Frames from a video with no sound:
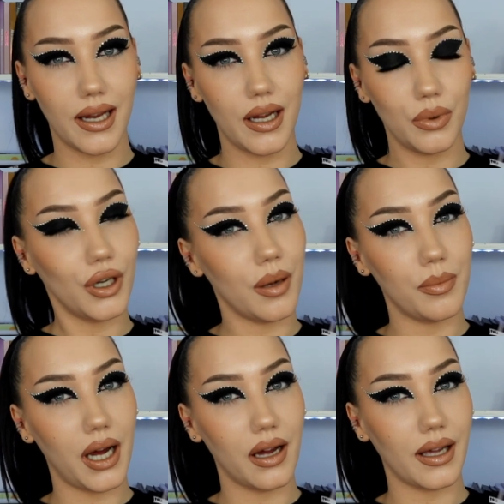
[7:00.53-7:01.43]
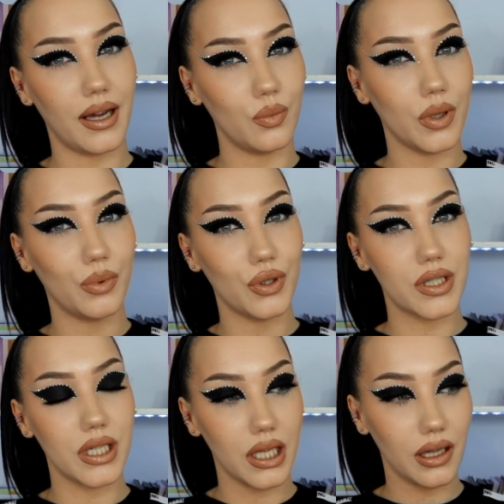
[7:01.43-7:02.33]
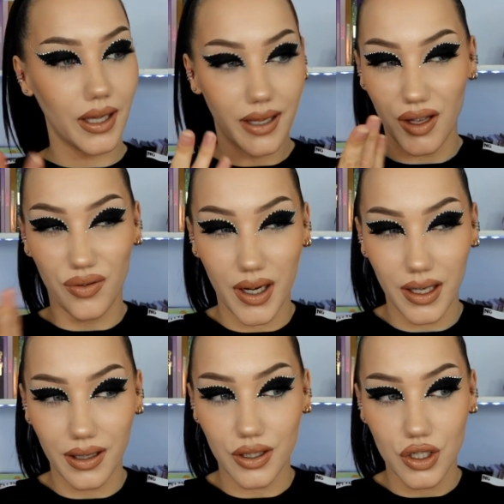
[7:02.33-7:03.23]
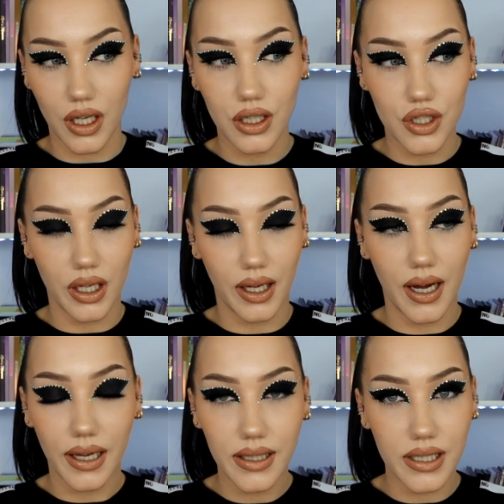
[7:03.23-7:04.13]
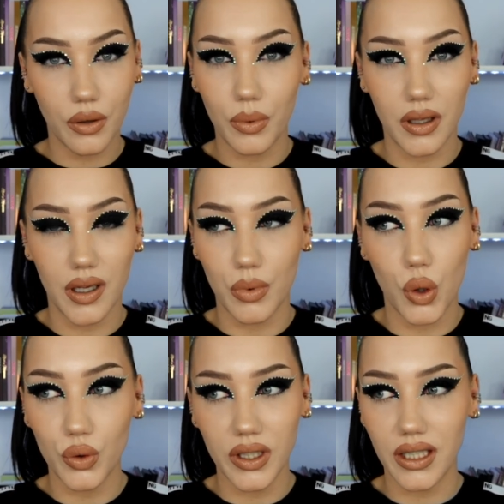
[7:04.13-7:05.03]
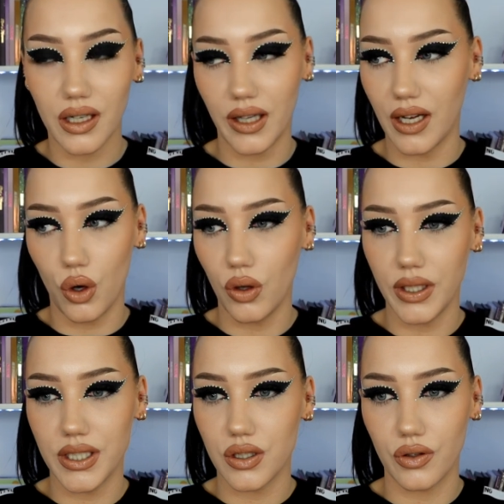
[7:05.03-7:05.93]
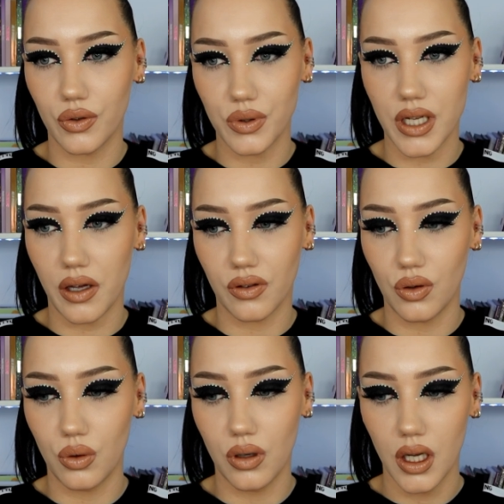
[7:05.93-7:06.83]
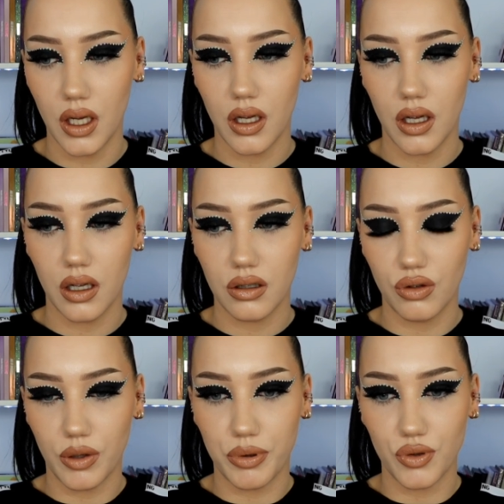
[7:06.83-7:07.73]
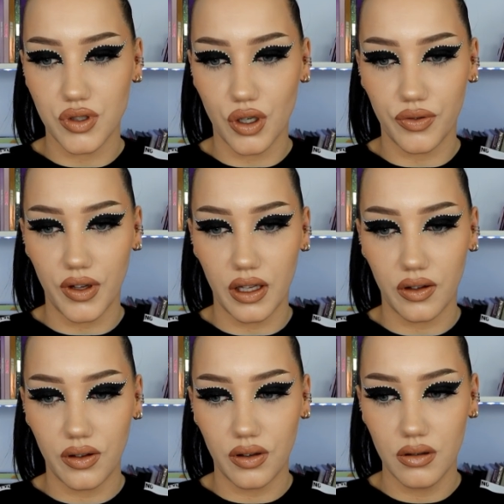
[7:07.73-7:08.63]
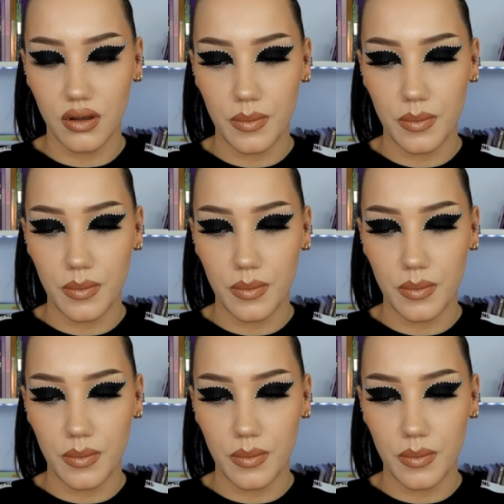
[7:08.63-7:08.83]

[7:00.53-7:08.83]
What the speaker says: then I will come back and we will see like if anything's changed. I highly doubt it will. I'm only like, all I need to do is go to Tesco, go to the post office,